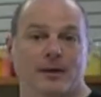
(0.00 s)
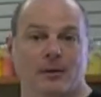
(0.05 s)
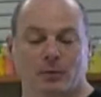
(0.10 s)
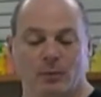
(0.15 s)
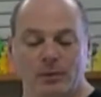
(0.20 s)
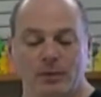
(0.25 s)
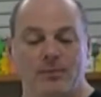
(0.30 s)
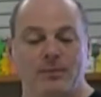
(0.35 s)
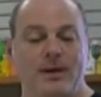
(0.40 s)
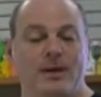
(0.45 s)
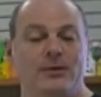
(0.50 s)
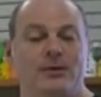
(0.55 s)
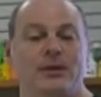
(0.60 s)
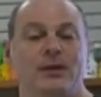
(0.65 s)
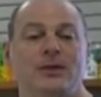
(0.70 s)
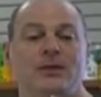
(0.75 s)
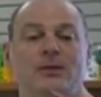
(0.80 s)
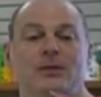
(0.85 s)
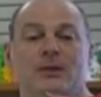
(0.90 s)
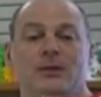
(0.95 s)
Wouldn't be as
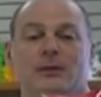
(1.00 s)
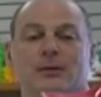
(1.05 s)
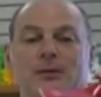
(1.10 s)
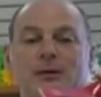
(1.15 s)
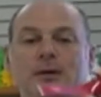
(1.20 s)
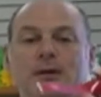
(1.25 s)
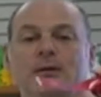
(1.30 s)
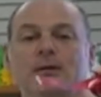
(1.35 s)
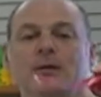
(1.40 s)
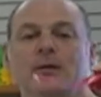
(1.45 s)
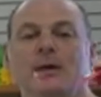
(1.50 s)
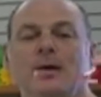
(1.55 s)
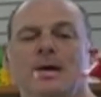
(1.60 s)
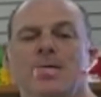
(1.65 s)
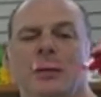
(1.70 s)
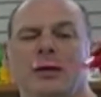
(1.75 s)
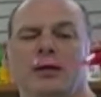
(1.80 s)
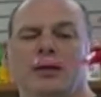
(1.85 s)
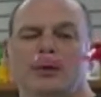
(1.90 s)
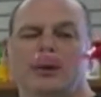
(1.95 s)
easy as this.
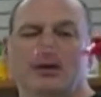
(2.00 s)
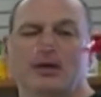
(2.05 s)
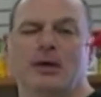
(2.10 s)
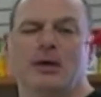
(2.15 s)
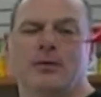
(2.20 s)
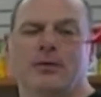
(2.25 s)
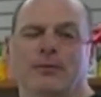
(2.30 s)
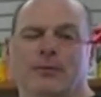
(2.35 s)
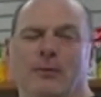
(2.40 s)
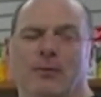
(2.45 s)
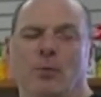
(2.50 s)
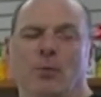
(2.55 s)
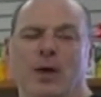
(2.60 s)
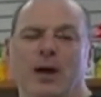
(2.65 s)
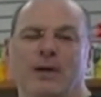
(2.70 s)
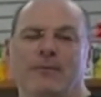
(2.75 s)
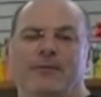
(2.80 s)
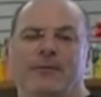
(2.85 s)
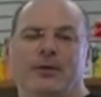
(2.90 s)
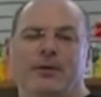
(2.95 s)
And you see how
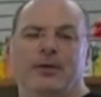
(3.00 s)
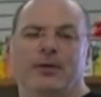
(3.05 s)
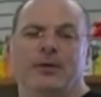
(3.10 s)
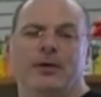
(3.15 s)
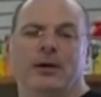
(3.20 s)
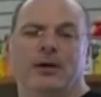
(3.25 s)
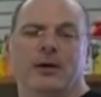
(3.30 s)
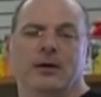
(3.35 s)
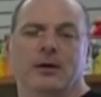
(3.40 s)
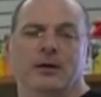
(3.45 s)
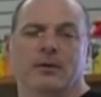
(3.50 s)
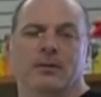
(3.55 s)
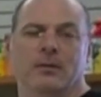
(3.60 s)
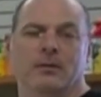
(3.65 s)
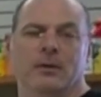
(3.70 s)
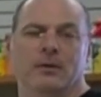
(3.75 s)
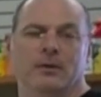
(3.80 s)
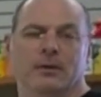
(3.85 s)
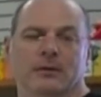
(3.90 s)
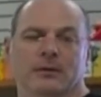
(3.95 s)
wafer thin it
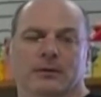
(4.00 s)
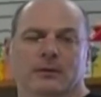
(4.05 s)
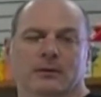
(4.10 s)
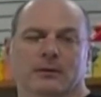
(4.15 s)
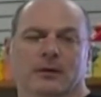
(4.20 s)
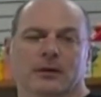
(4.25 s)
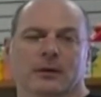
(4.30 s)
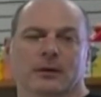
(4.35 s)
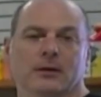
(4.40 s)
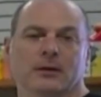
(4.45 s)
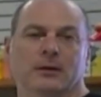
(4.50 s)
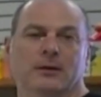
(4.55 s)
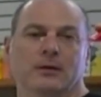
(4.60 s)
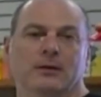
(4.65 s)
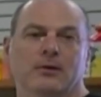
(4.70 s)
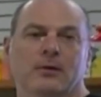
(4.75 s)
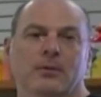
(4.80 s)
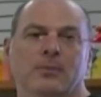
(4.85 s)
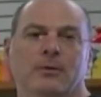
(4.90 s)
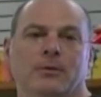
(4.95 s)
will, the
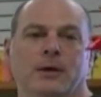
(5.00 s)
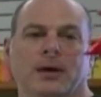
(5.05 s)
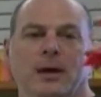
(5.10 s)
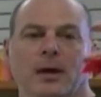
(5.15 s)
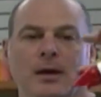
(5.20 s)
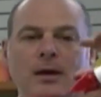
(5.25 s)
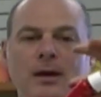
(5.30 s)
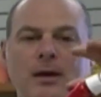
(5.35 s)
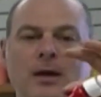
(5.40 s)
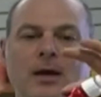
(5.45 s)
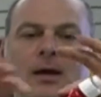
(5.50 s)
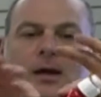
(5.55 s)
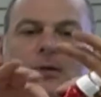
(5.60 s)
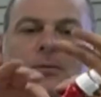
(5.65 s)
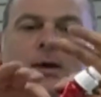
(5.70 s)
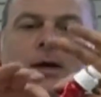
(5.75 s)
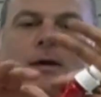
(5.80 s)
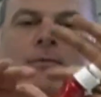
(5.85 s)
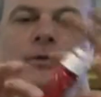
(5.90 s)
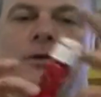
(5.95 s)
tube will get.
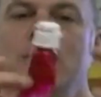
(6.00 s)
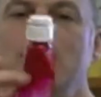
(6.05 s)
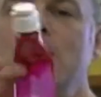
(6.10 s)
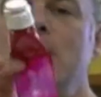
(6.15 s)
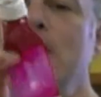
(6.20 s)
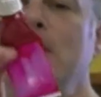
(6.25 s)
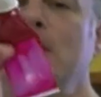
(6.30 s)
And we have just a